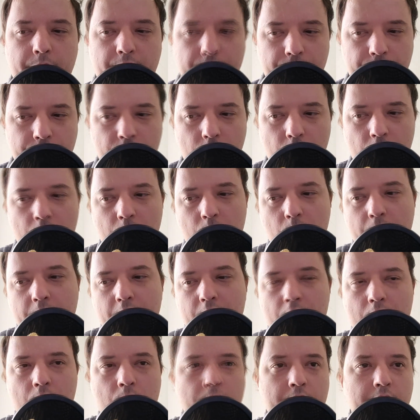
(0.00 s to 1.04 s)
before we
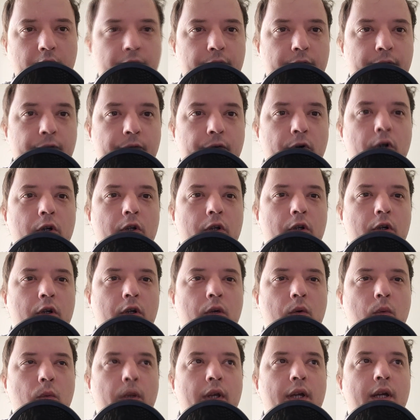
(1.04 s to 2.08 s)
go any further,
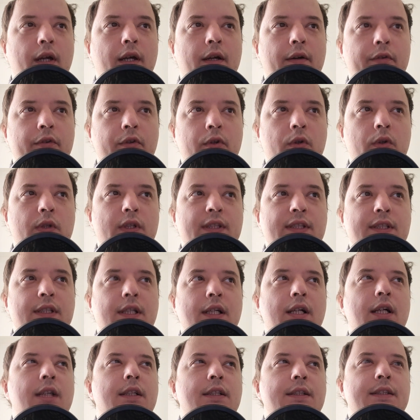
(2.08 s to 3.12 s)
we have to
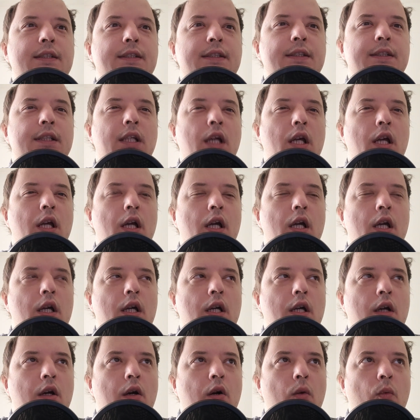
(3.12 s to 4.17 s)
discuss
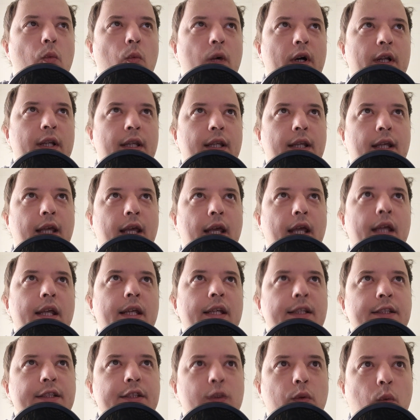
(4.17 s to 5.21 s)
one
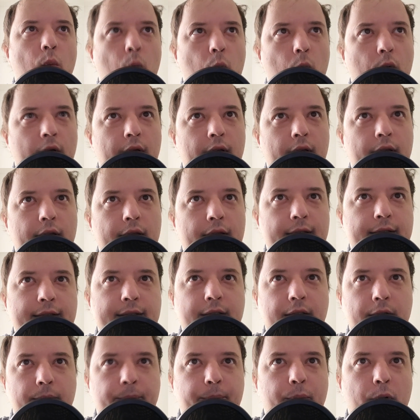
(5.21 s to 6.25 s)
case when this
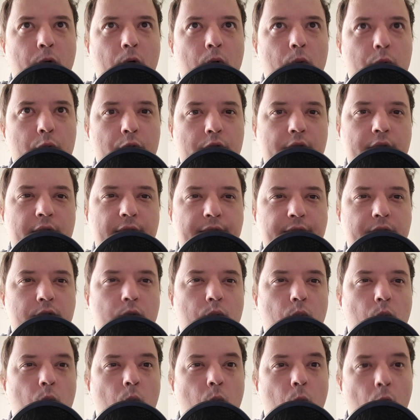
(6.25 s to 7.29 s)
approach
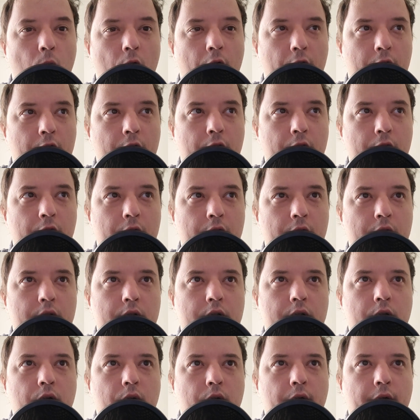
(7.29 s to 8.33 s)
doesn't work.
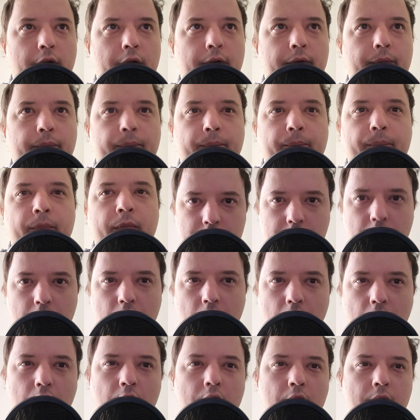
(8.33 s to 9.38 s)
Okay? There
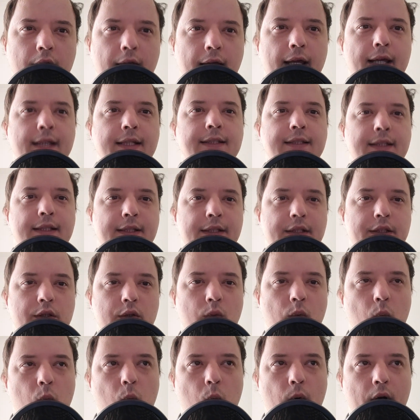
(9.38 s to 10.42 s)
are cases
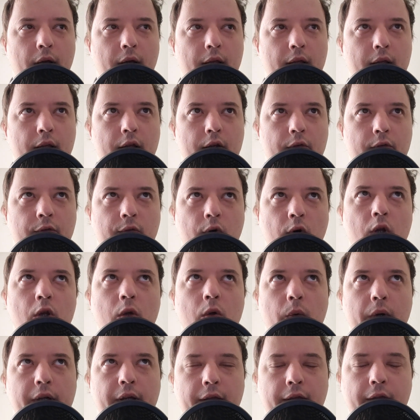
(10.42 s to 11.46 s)
when the
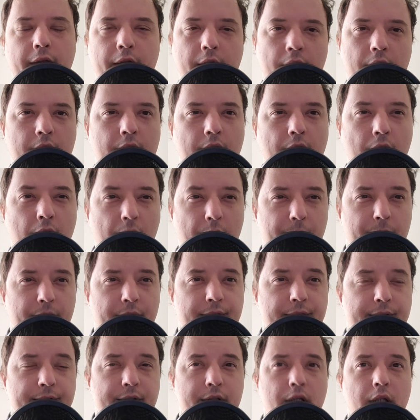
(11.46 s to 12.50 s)
following thing
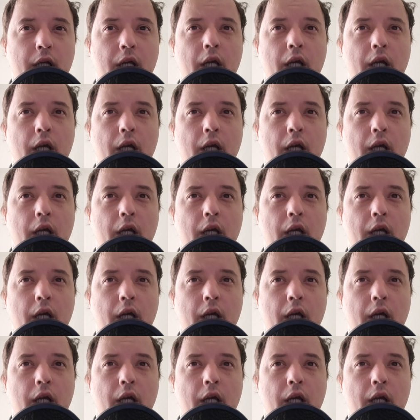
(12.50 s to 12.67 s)
happens.